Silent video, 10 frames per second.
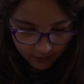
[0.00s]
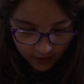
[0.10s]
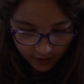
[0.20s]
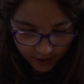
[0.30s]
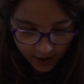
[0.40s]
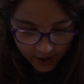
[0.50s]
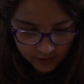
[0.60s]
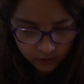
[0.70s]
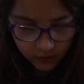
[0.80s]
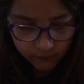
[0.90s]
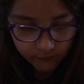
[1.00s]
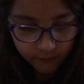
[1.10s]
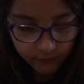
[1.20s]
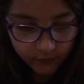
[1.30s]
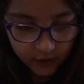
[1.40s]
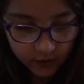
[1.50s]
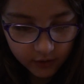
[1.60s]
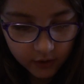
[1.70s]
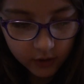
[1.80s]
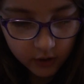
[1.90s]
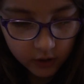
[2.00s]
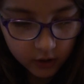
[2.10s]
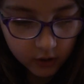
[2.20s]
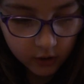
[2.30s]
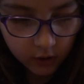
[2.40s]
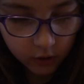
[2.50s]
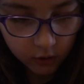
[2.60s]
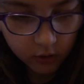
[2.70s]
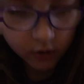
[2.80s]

a head off? Is that a good